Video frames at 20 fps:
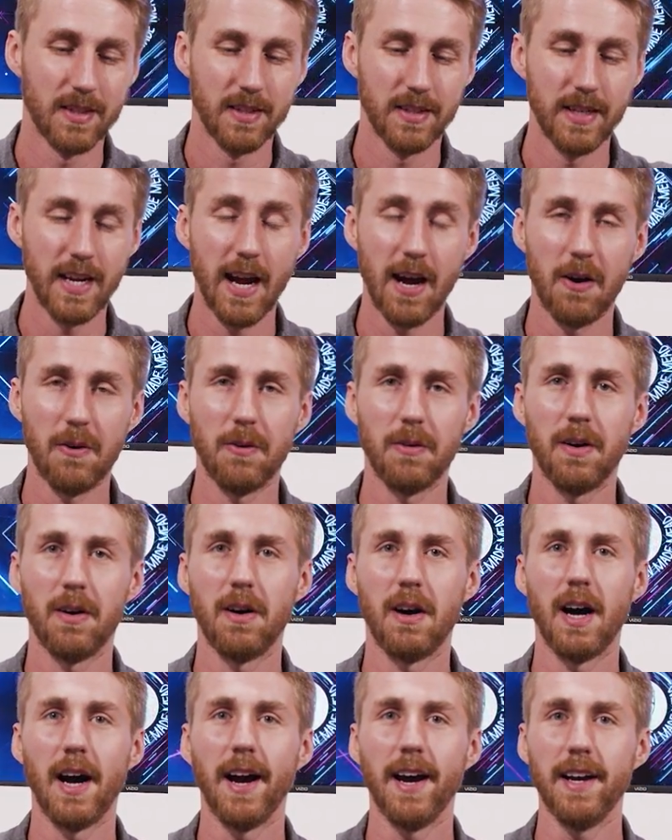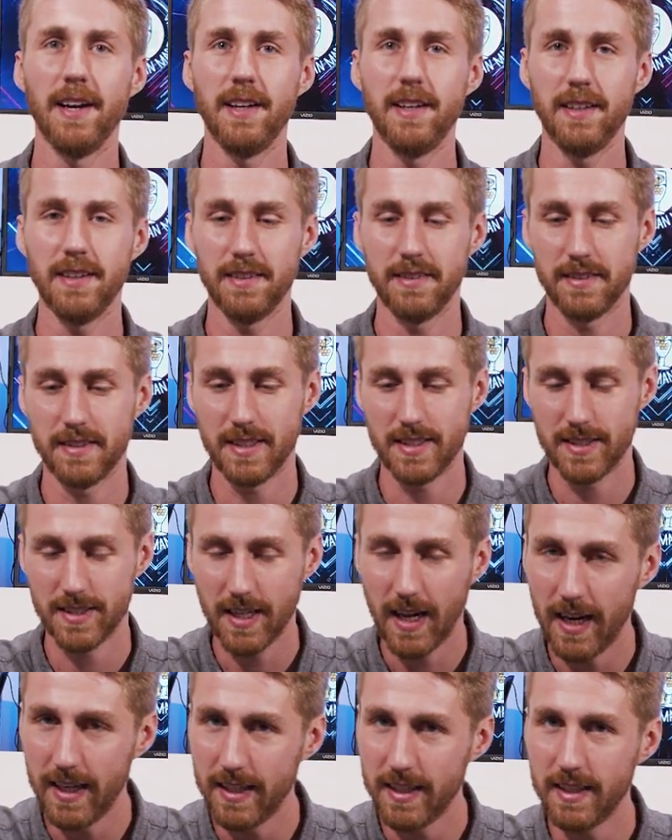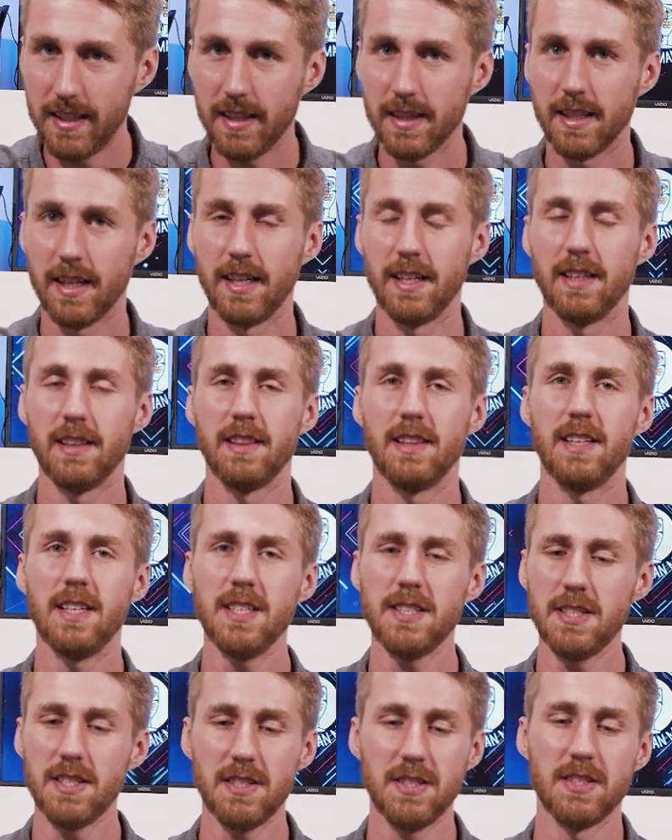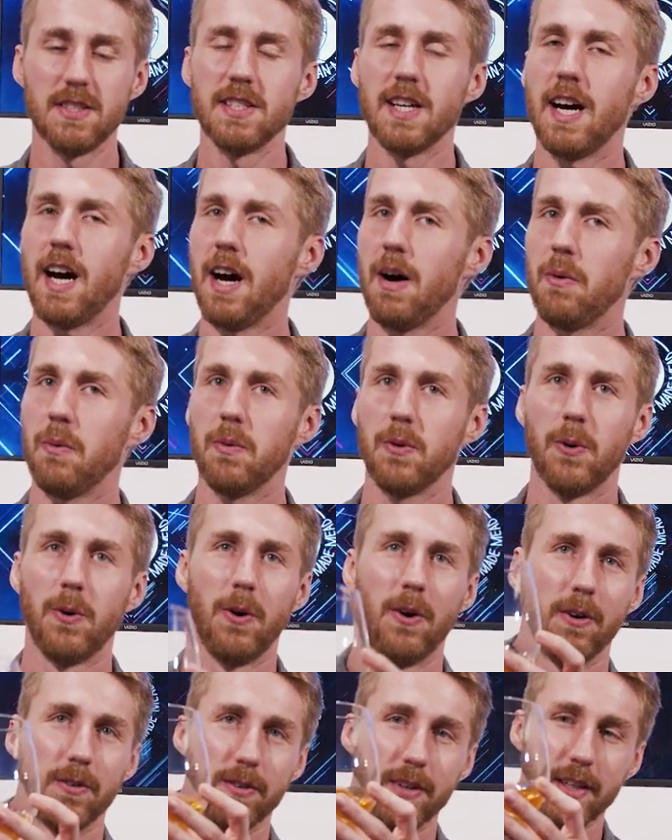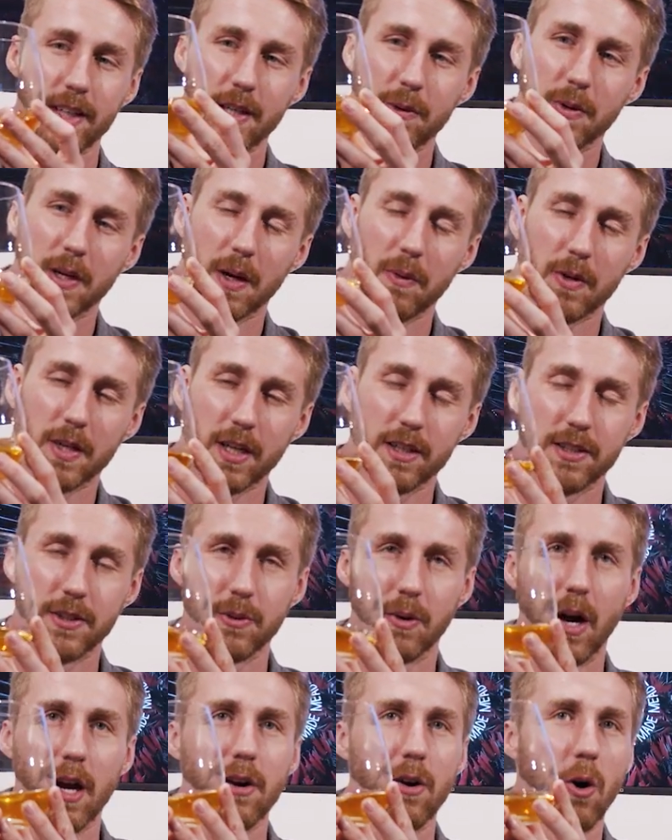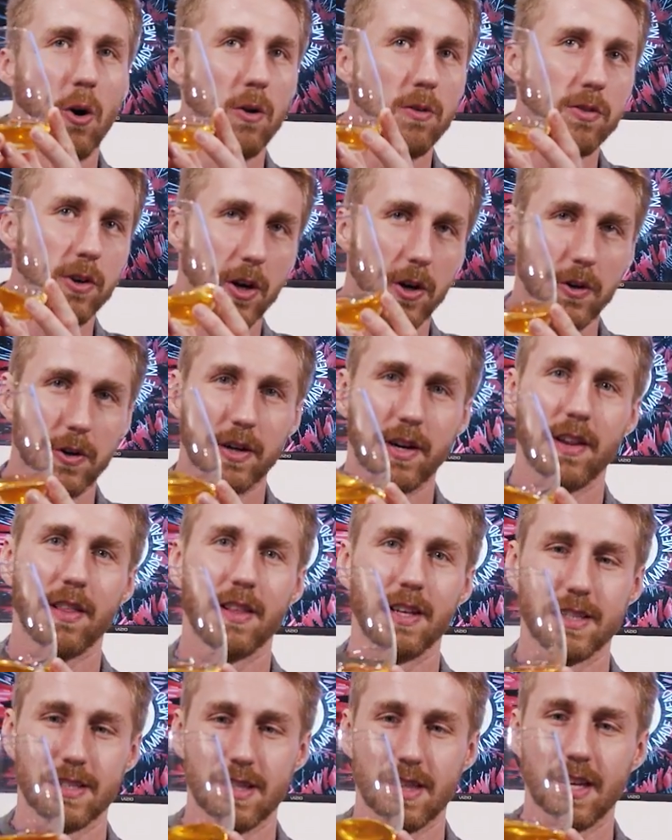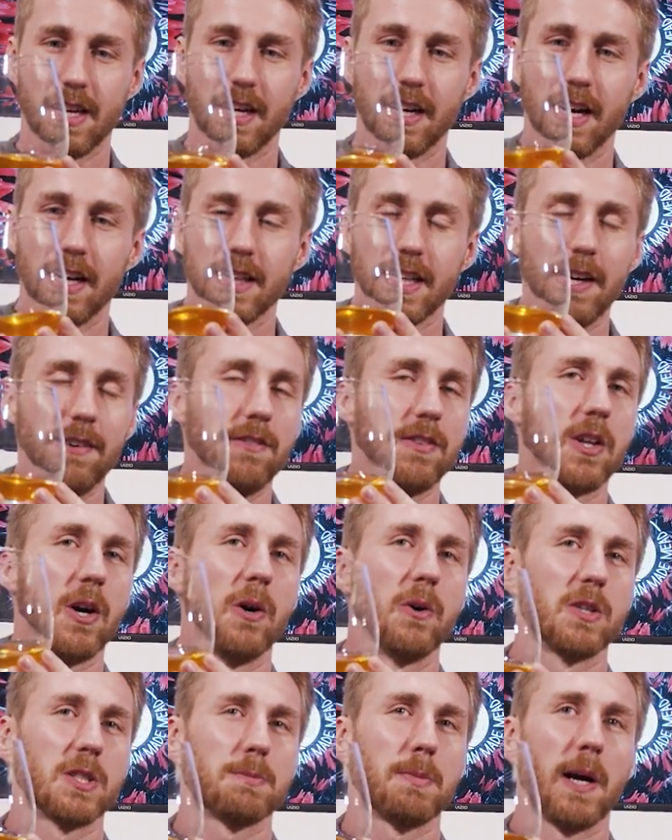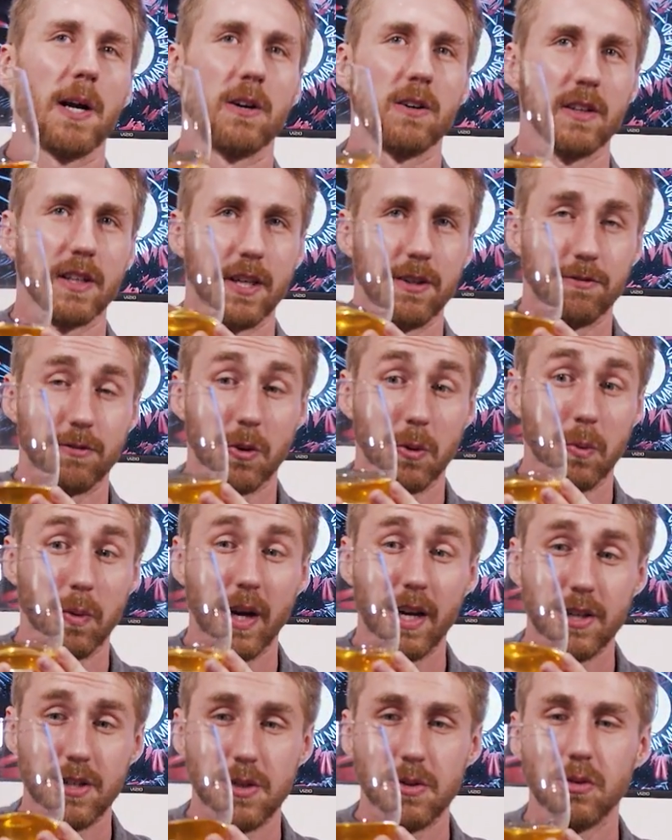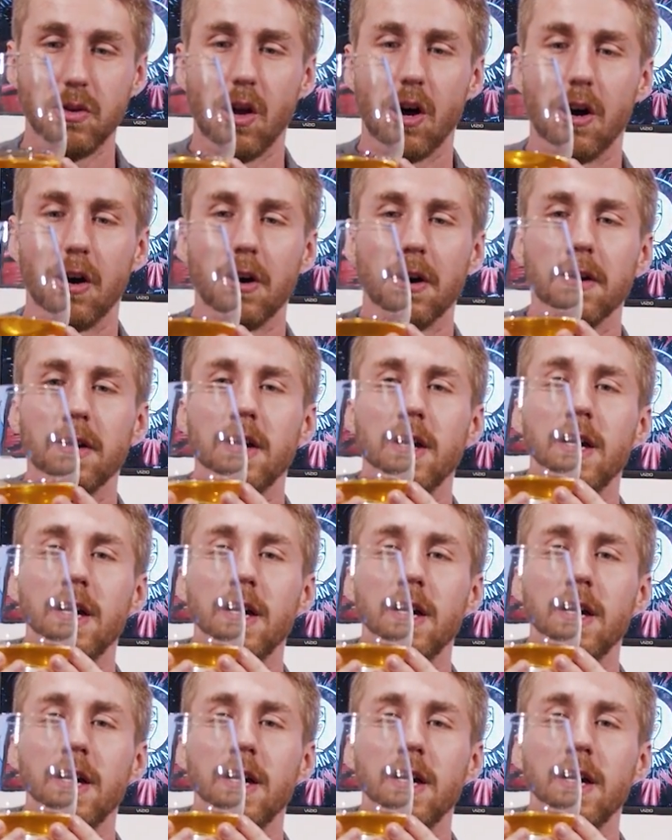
Now, I decided that this is not really what I want to do. I over-oaked this thing. I left the oak spiral in for way too long.